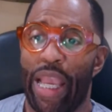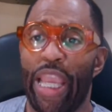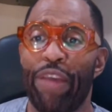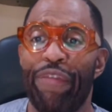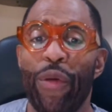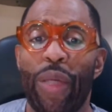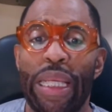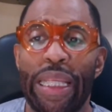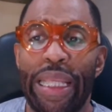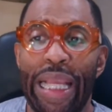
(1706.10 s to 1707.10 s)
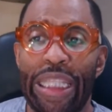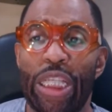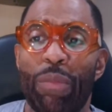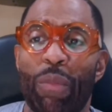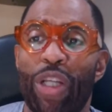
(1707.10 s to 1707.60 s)
If you can get
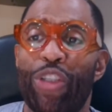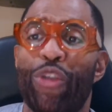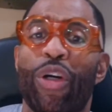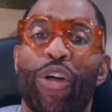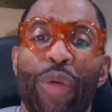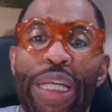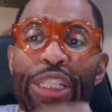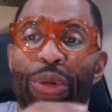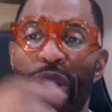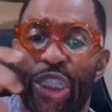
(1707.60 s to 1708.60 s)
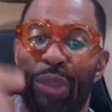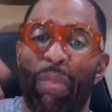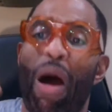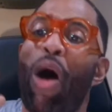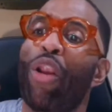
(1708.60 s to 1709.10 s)
someone to agree to a
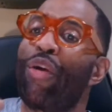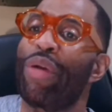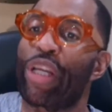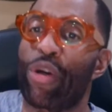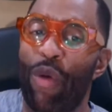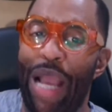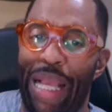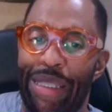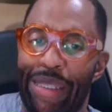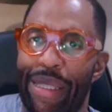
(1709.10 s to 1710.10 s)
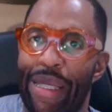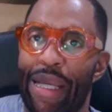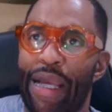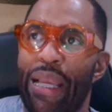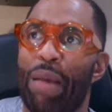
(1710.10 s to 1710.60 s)
smaller request
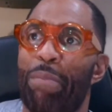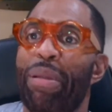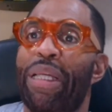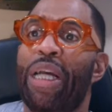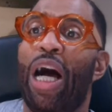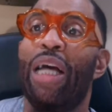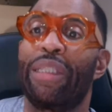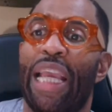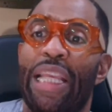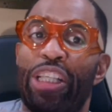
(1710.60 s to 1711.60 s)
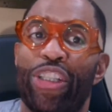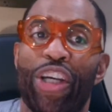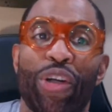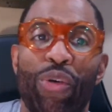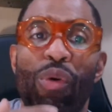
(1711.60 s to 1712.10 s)
because it is
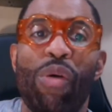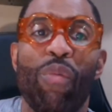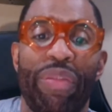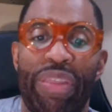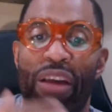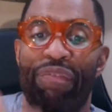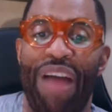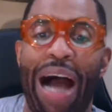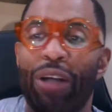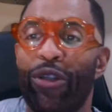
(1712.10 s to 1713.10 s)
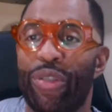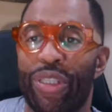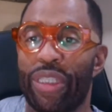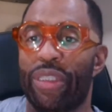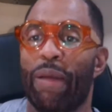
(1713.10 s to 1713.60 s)
congruent with their value
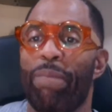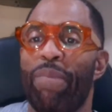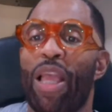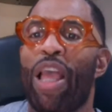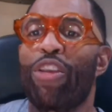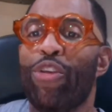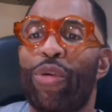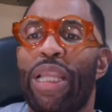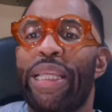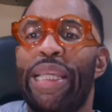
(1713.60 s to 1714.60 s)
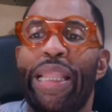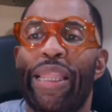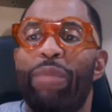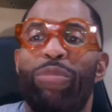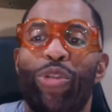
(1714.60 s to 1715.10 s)
system, you can get
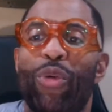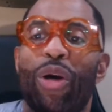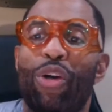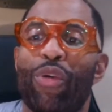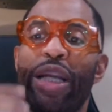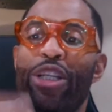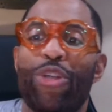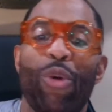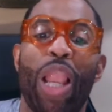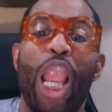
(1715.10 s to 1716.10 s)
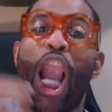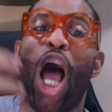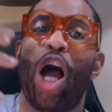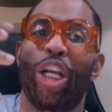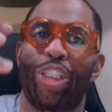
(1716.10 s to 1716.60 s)
them to agree to a
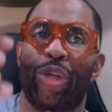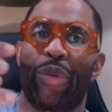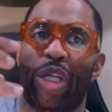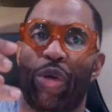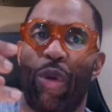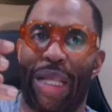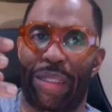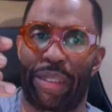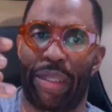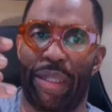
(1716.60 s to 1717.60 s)
larger request.